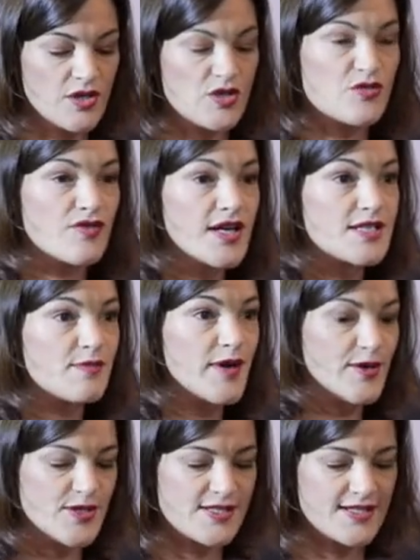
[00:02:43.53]
You write
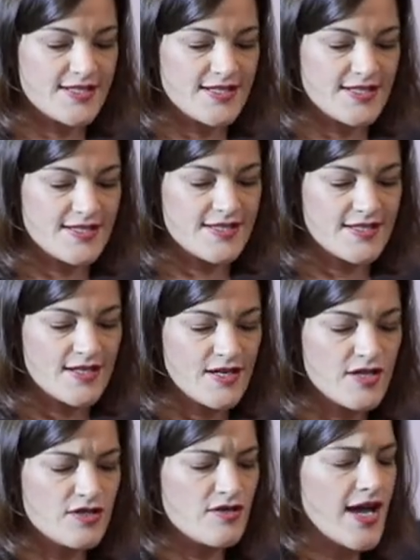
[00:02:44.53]
about cities.
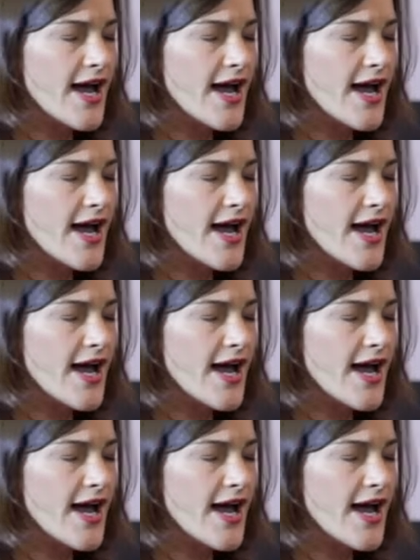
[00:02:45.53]
You